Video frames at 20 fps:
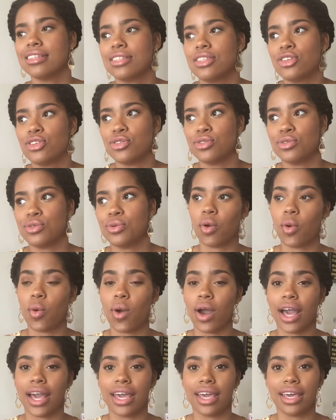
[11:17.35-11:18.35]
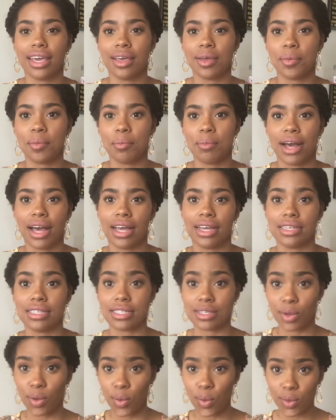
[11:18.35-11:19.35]
to quiet my
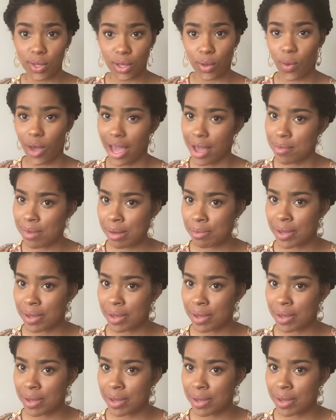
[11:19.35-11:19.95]
soul and quiet my